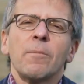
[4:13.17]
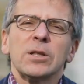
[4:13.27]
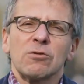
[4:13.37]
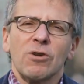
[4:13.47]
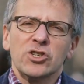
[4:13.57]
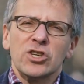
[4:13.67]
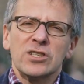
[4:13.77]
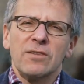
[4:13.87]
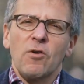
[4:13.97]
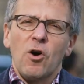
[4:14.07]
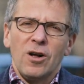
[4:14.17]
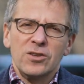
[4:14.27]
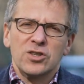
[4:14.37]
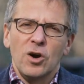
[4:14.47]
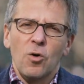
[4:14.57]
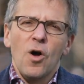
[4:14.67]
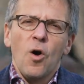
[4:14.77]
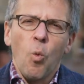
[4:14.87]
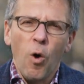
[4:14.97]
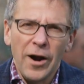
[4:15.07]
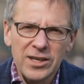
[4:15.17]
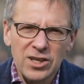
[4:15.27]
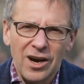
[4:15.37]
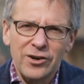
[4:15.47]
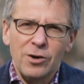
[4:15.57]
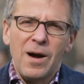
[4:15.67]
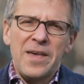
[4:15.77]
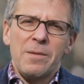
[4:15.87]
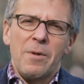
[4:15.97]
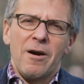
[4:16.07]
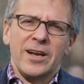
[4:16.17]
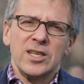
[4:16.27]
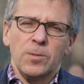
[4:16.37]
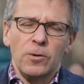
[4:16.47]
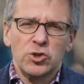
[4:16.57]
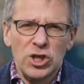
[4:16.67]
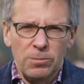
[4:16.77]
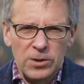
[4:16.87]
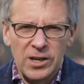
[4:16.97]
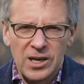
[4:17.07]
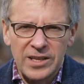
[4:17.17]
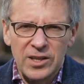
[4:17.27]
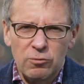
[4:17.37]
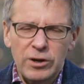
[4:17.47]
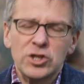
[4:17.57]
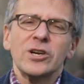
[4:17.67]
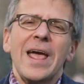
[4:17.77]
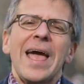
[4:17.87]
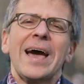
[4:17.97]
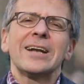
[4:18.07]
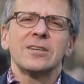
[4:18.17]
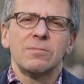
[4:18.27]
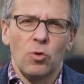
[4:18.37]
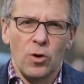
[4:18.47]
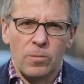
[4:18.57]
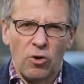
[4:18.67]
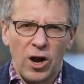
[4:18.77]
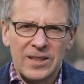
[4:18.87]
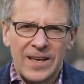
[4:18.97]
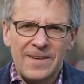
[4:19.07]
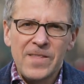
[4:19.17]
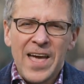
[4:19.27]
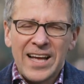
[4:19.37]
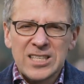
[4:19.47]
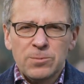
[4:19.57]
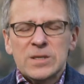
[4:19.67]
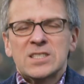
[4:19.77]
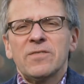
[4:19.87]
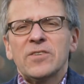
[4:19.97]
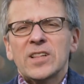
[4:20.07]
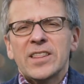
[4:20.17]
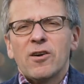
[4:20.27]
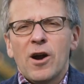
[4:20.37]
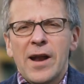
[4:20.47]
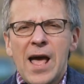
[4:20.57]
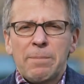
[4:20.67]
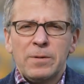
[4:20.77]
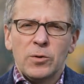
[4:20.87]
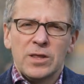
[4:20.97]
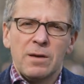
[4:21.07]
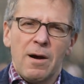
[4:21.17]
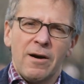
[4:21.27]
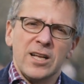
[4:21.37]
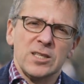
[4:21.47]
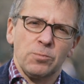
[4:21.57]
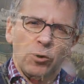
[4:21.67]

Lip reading: But the Russians have also wanted to undermine the Americans both geopolitically in the region and more broadly. And specifically, they're unhappy with the Americans